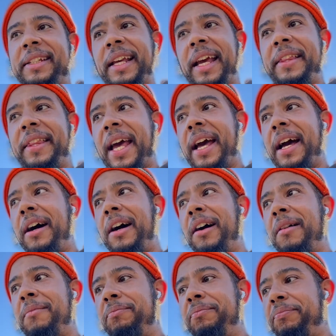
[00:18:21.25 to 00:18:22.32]
they say that,
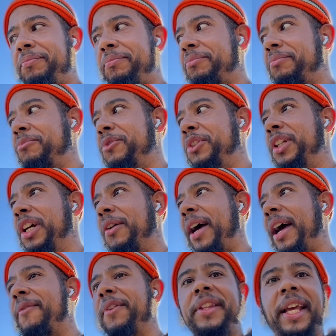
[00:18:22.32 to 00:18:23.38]
you
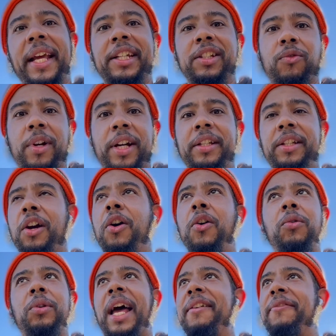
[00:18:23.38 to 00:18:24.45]
know, everything is written, your
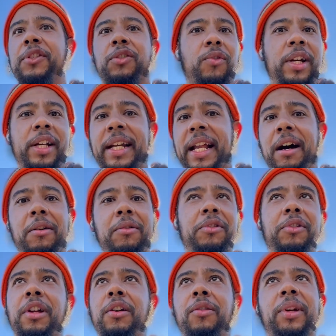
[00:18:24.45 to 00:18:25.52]
whole life is written out.
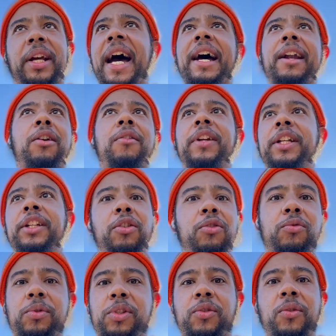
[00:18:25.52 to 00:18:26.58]
You know, God already
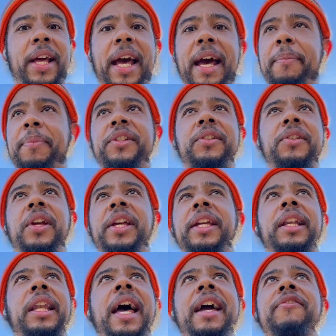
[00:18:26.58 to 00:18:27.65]
knows what's going to happen
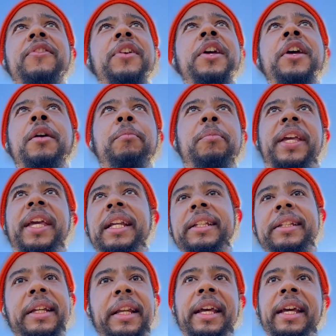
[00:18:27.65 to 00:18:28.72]
in your life,
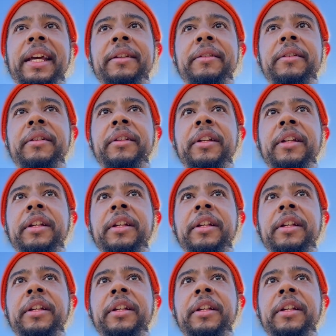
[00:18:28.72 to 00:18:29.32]
beginning to the end.